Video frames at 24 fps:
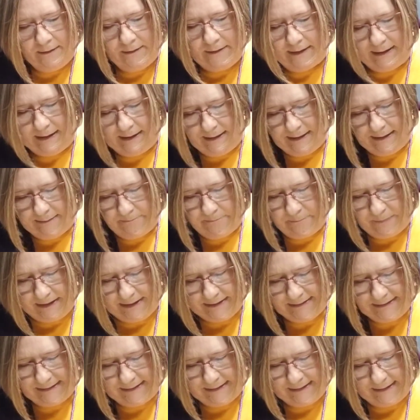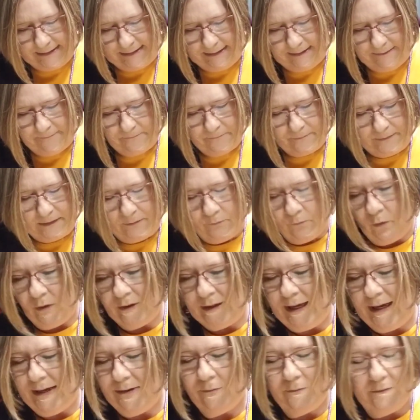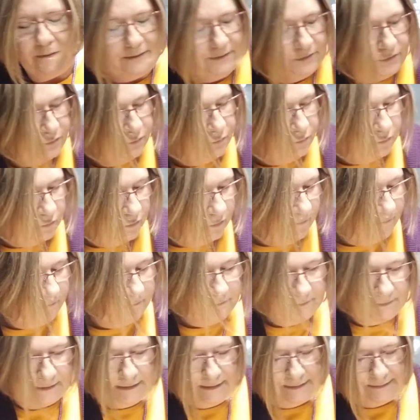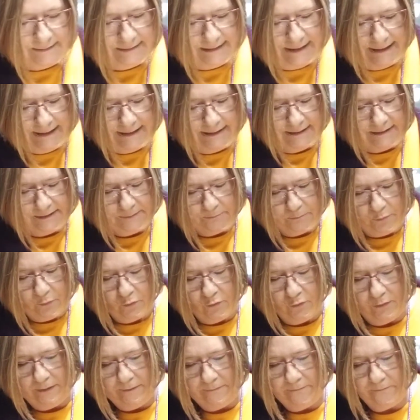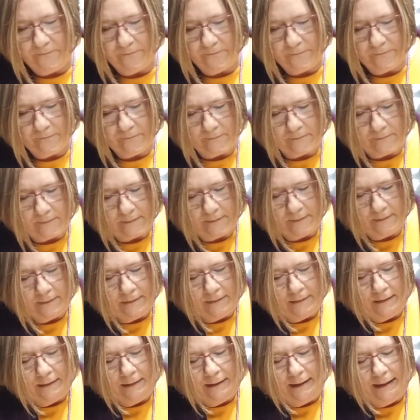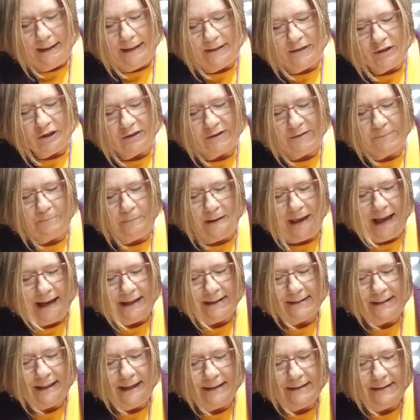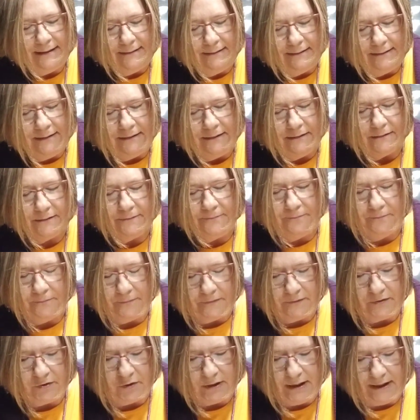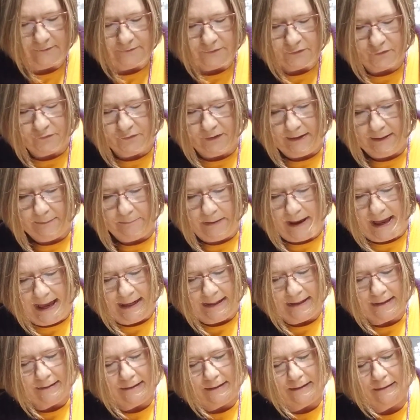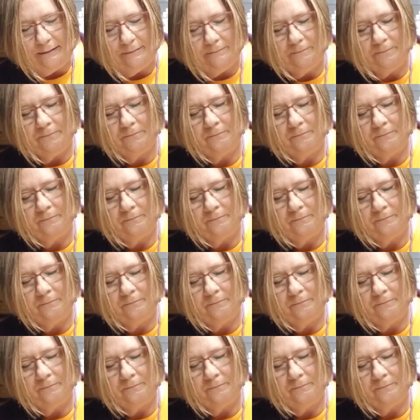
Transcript: And then basically what I will do is take a spoon and just pack that in here. So you have to really pack it in.